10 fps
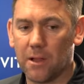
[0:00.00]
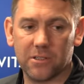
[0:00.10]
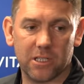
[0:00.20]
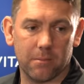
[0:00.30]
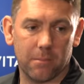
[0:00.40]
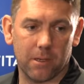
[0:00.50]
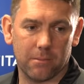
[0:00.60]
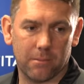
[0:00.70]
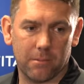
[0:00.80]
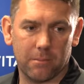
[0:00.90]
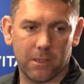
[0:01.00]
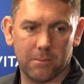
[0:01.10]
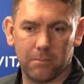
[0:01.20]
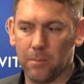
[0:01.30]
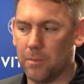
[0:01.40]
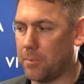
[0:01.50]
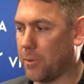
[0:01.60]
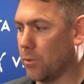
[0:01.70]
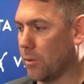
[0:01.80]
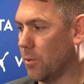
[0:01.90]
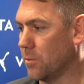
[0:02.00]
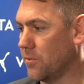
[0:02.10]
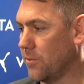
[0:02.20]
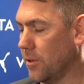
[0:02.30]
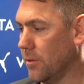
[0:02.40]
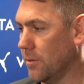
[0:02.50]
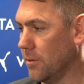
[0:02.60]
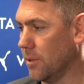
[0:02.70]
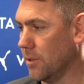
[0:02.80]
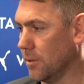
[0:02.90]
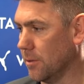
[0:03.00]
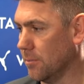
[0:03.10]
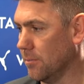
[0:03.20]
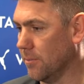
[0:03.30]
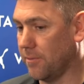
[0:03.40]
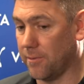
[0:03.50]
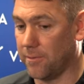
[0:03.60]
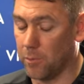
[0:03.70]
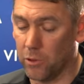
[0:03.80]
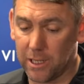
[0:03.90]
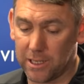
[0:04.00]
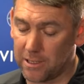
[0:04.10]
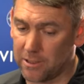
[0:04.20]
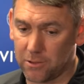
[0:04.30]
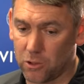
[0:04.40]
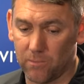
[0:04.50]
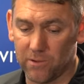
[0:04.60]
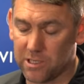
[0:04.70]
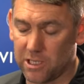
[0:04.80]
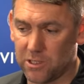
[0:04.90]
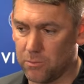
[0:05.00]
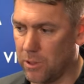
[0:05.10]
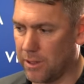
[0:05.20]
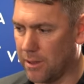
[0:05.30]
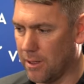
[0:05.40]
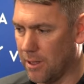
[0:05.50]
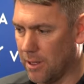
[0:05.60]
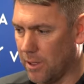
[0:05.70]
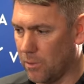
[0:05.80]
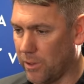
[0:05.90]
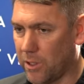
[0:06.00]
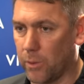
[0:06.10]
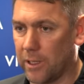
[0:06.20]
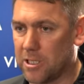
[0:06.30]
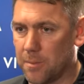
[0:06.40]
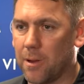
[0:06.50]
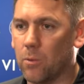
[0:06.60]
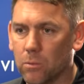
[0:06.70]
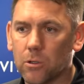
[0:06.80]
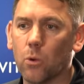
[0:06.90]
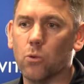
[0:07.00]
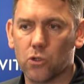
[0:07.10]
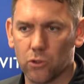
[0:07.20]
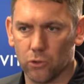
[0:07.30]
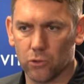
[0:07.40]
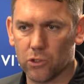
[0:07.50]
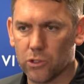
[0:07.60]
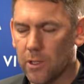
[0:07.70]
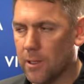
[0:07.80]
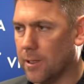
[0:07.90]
No, I've said it in my programme notes for Monday. I had a conversation with Quigs about goal scorers.